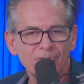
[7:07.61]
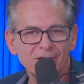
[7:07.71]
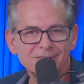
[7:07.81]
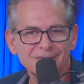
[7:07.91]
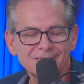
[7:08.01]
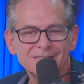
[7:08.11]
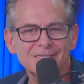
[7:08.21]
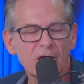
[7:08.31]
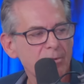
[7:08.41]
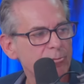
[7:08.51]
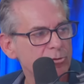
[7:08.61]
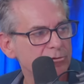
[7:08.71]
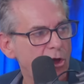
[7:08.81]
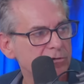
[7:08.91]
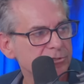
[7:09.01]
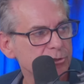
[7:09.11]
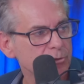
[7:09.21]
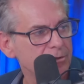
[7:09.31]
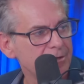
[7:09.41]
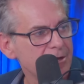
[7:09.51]
Watch this. He says, I remember in law
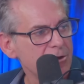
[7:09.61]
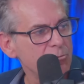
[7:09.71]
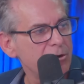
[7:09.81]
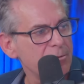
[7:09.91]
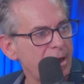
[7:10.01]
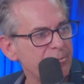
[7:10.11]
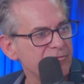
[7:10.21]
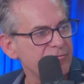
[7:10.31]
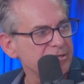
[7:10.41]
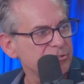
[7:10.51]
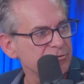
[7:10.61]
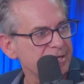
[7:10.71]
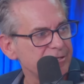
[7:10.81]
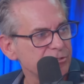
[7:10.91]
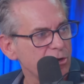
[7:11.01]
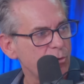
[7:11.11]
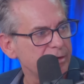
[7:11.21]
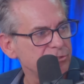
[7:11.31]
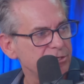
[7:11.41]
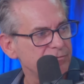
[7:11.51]
school, one of my professors asked a
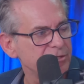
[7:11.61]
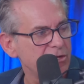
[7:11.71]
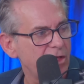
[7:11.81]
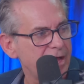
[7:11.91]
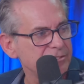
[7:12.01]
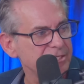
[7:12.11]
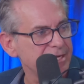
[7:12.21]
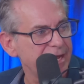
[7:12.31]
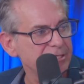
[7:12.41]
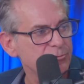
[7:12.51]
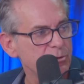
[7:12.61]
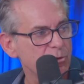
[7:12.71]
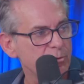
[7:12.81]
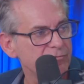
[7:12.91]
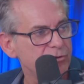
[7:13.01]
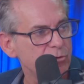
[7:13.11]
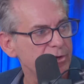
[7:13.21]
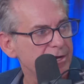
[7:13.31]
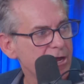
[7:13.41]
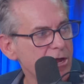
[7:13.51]
question of the class in a case we were
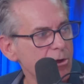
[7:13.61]
reviewing,